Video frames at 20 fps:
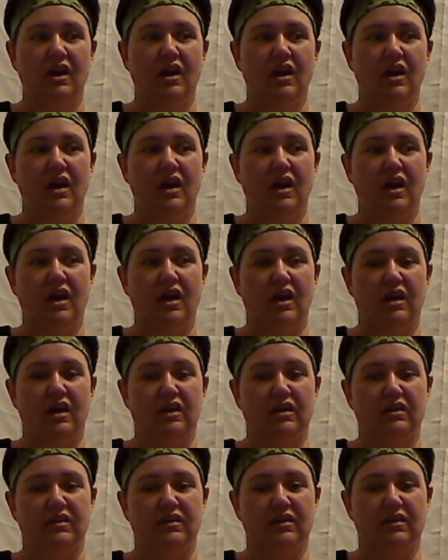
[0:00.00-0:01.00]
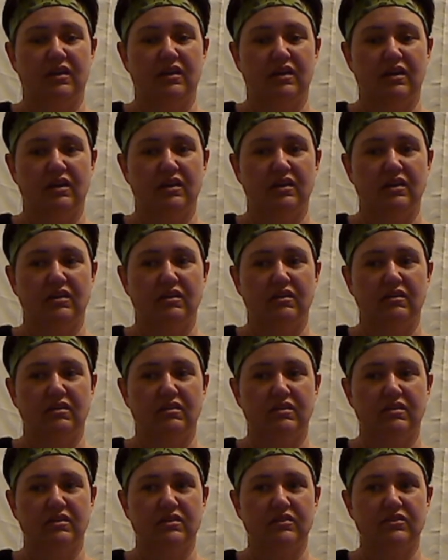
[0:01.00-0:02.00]
And
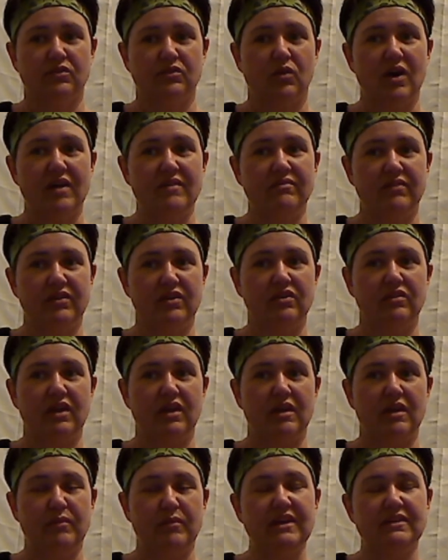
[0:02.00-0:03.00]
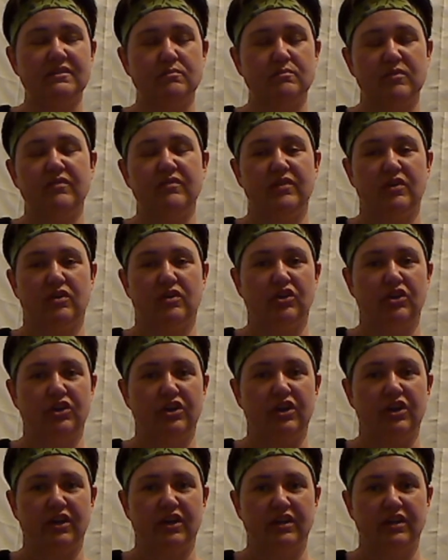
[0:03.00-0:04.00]
so I feel it makes me feel
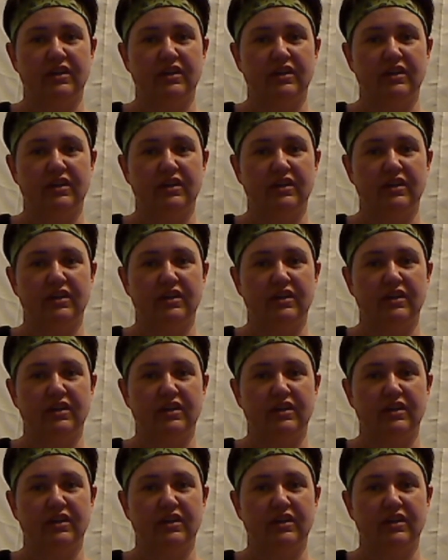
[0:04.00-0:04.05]
good.